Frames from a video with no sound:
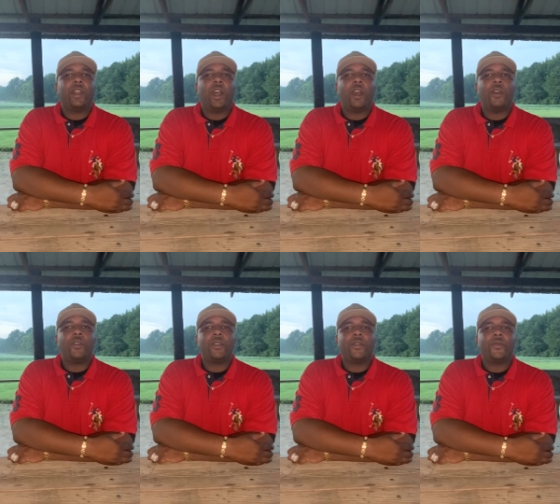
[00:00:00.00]

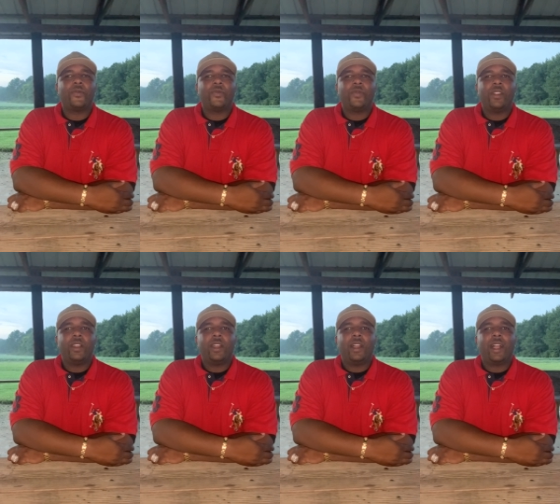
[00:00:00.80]
Hulk.
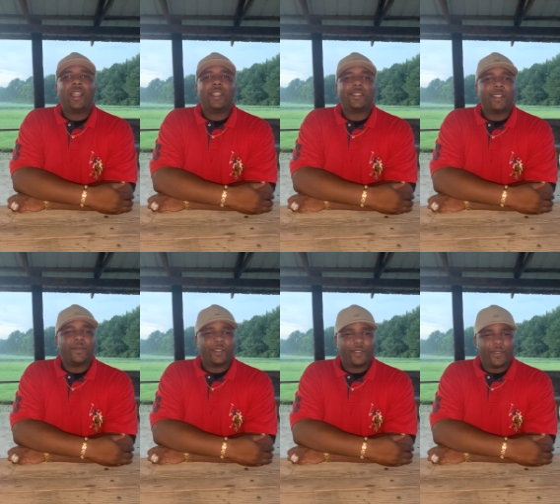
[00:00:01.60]
I got
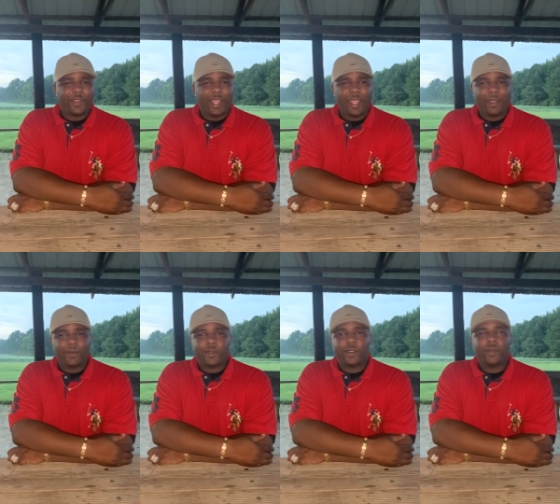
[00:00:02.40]
several different
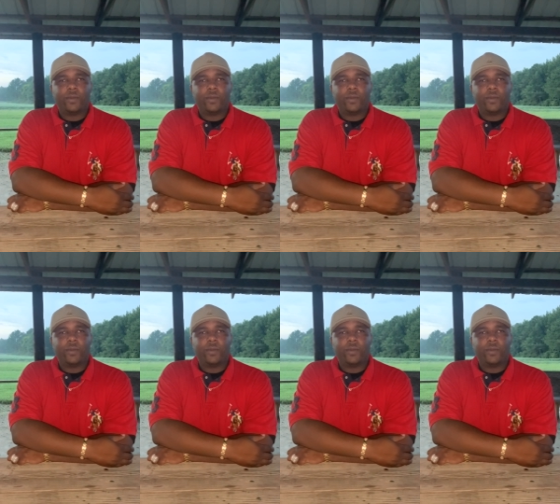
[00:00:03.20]
names.